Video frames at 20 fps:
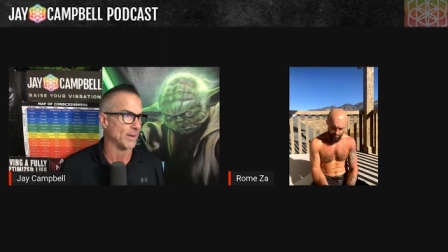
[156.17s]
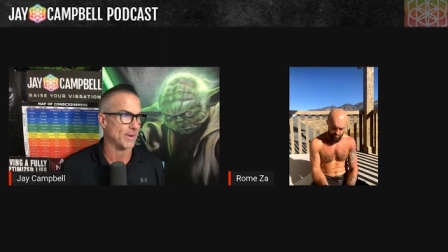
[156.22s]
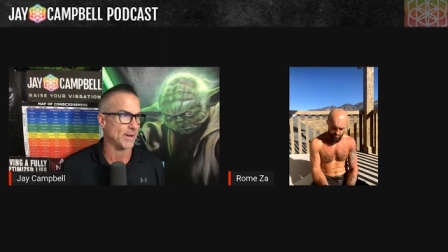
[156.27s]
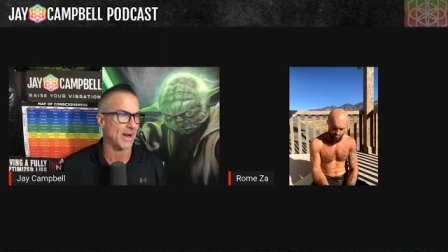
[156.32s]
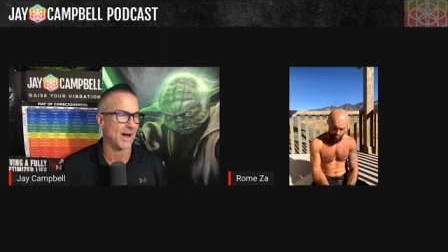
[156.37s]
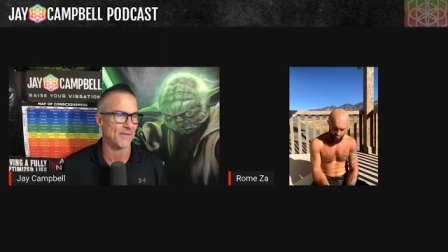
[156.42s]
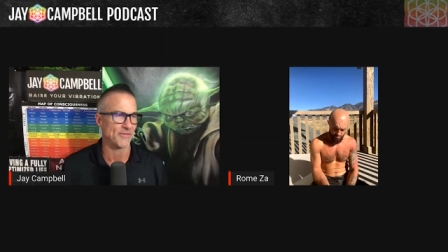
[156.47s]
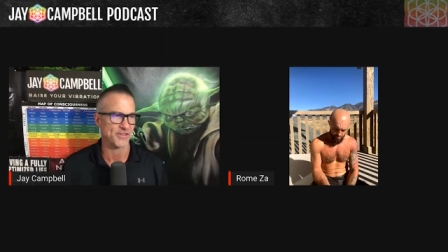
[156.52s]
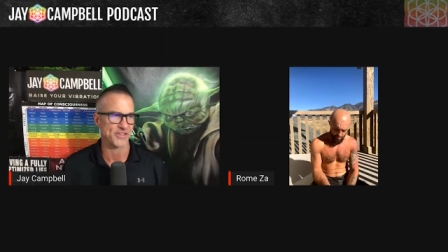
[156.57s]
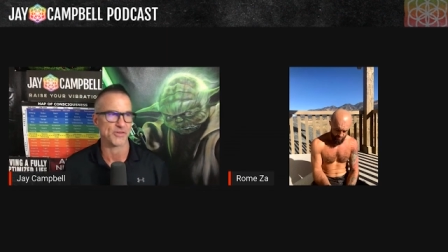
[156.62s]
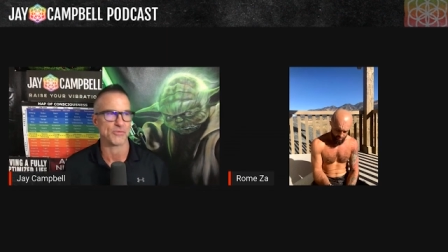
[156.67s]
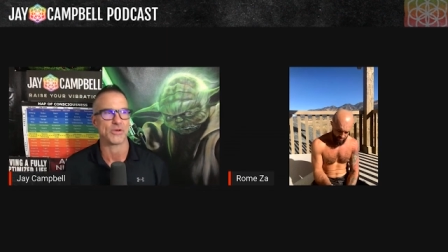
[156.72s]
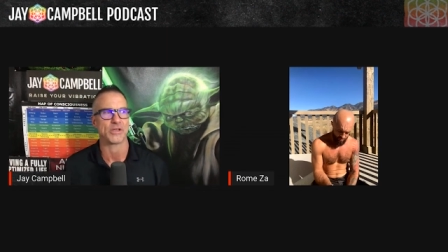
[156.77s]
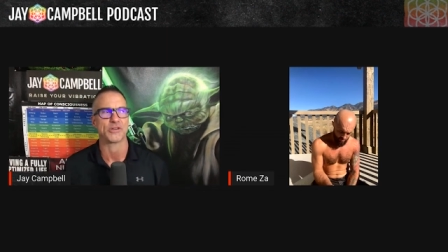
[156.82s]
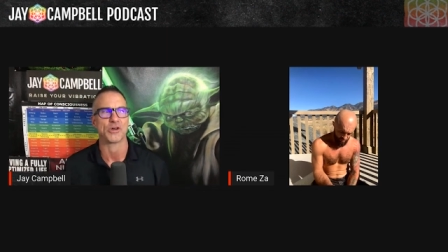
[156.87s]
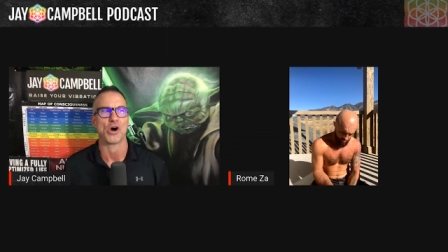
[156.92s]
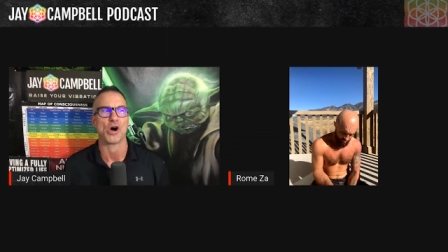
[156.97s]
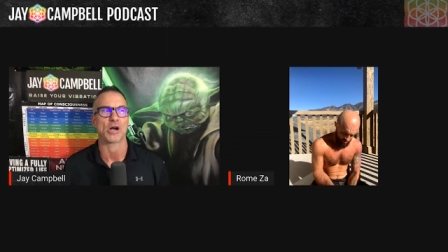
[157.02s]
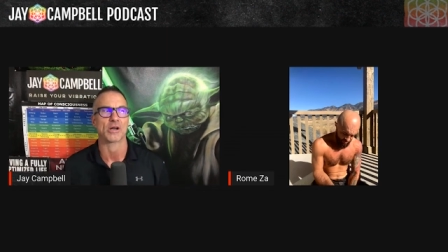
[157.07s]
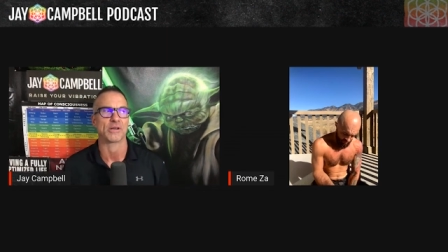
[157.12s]
I mean, obviously we
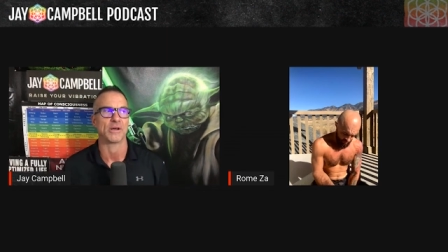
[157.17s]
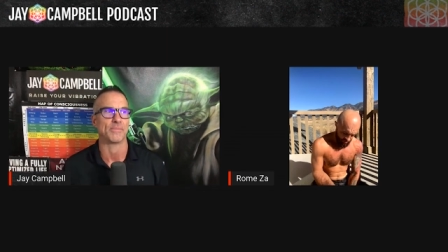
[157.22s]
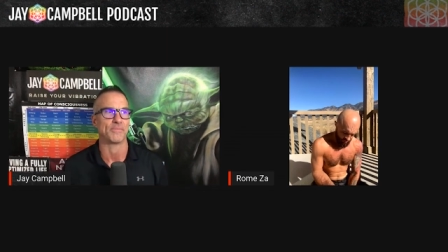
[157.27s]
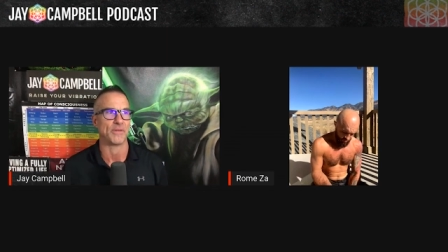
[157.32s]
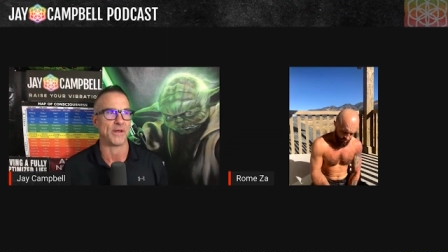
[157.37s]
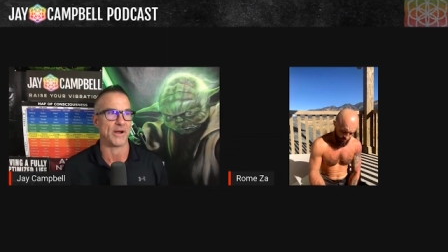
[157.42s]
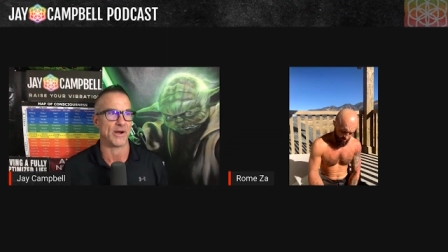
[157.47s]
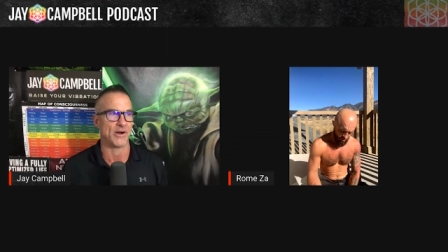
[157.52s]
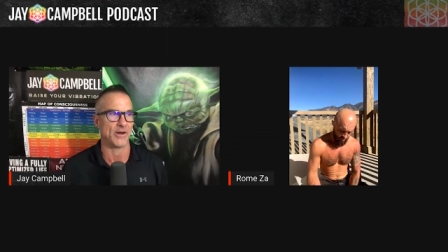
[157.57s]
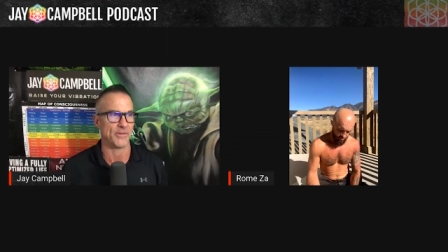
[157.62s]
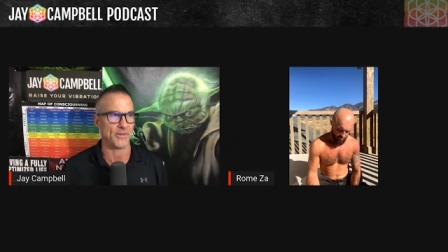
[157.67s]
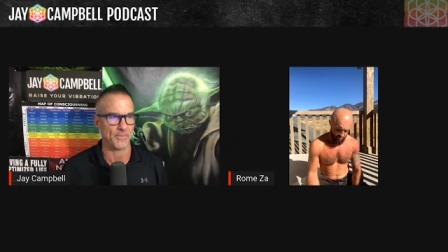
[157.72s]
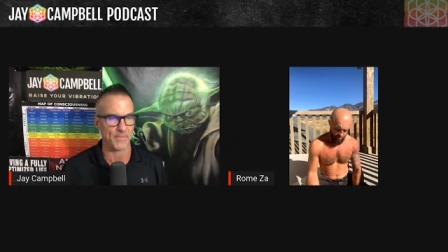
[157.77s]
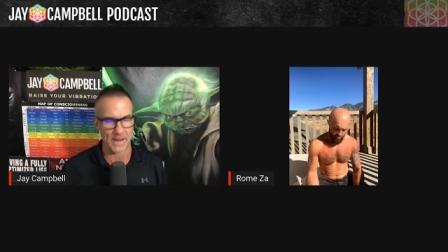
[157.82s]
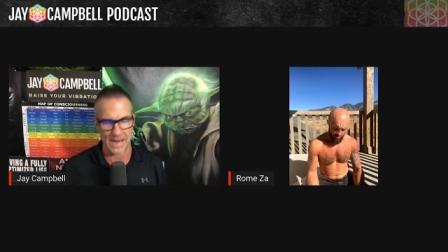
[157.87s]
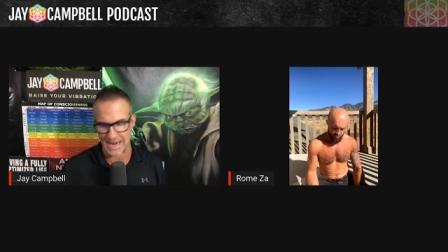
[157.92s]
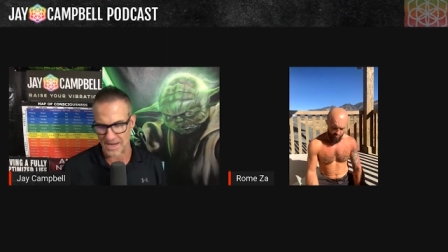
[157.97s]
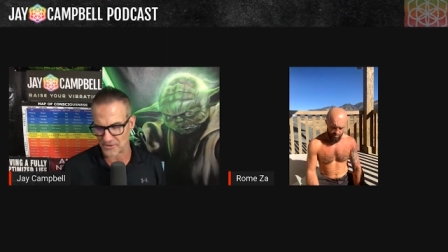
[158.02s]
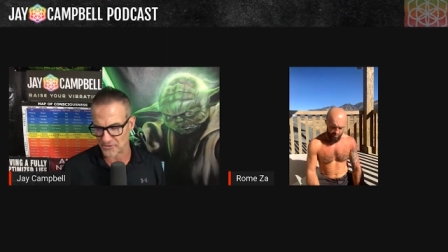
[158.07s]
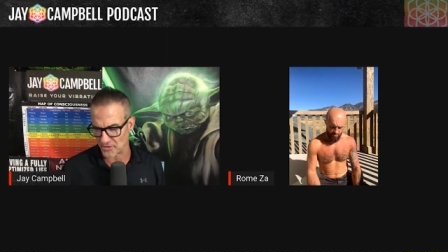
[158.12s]
talked up there in the
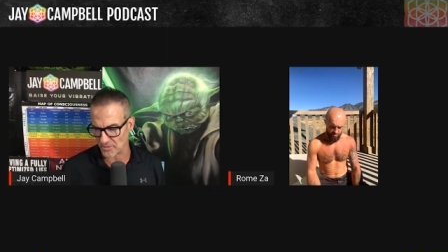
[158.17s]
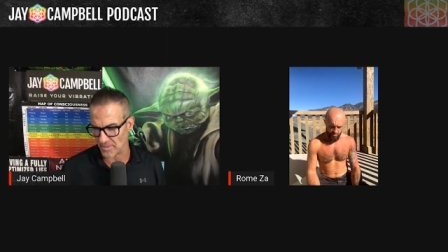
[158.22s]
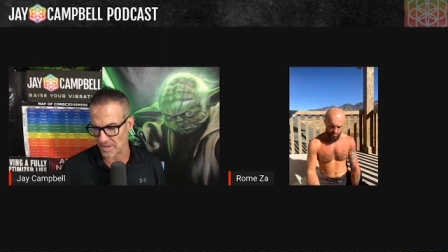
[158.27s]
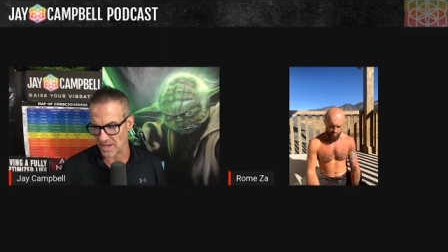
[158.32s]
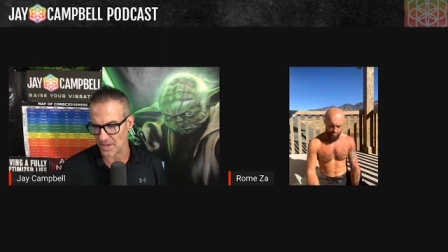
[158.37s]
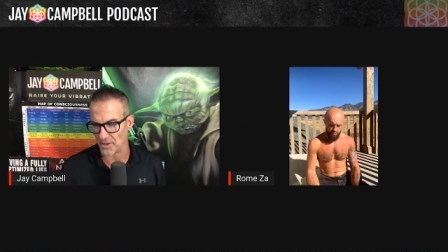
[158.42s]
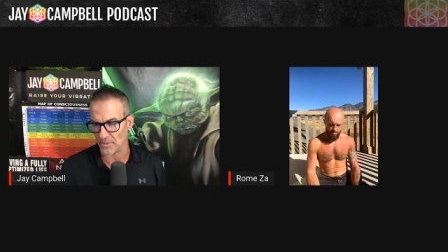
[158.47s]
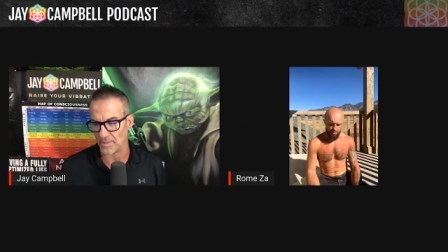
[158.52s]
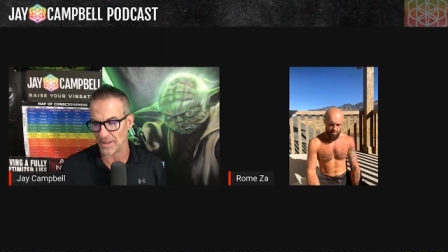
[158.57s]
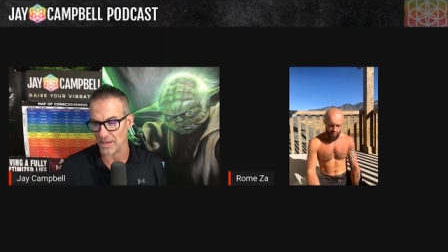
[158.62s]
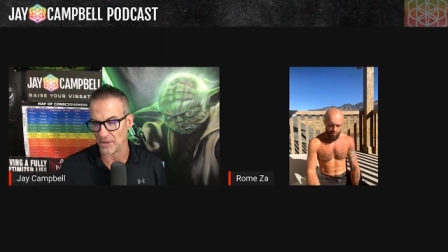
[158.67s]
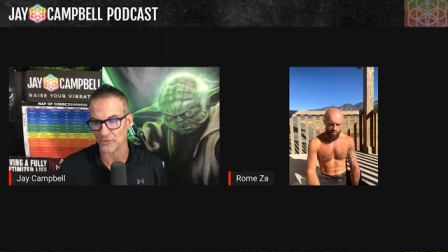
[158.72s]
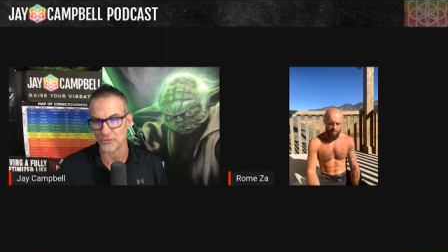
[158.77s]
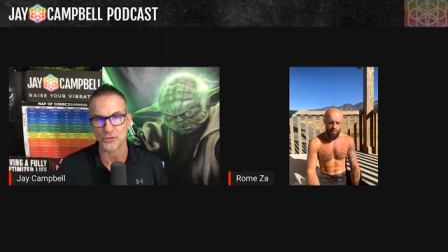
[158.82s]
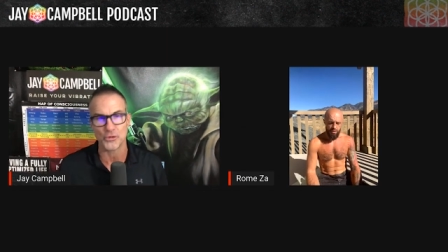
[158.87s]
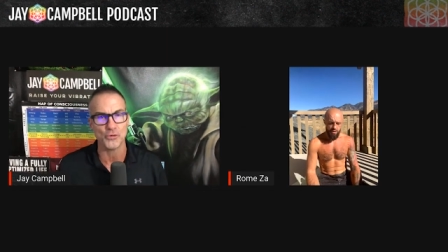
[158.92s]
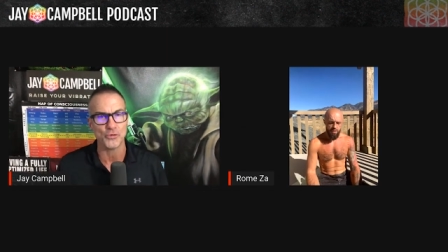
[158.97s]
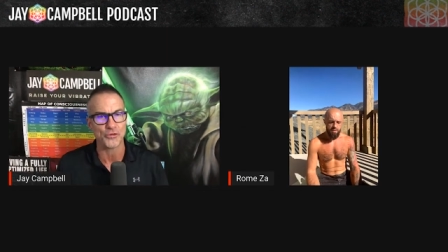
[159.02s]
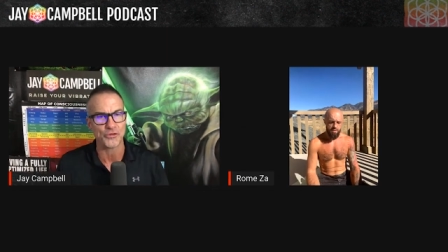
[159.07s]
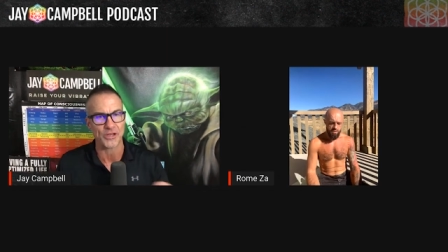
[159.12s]
mastermind about
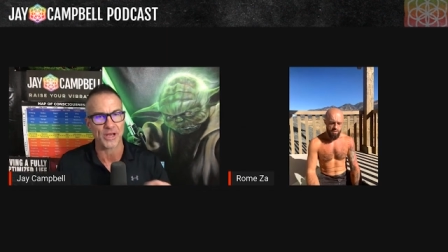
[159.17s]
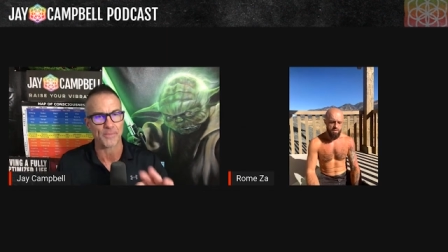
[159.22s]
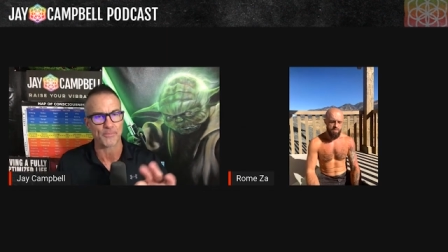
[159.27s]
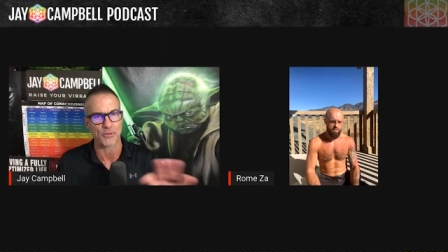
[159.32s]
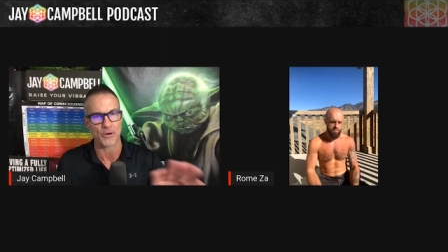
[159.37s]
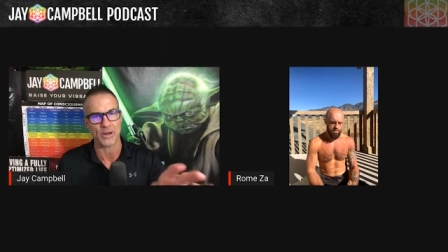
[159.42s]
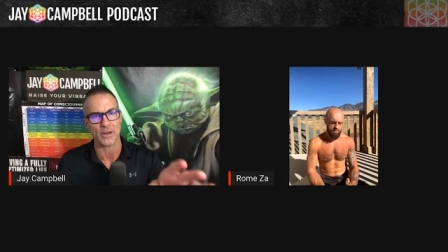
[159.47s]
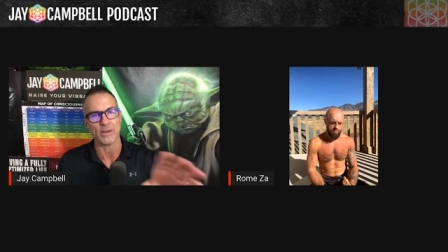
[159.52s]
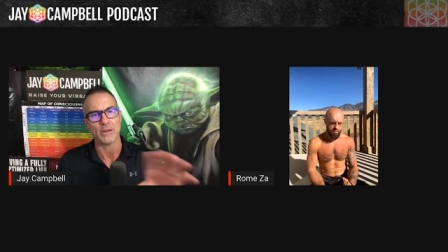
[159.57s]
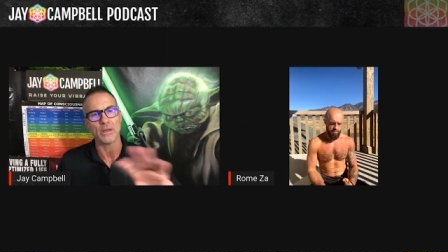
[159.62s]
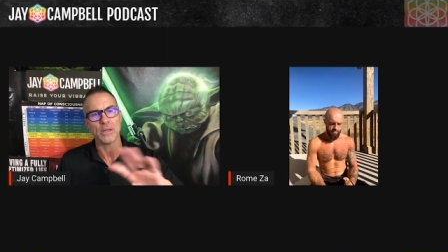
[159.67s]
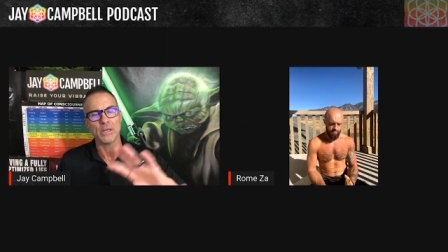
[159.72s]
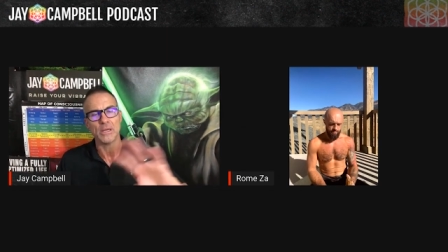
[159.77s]
two separate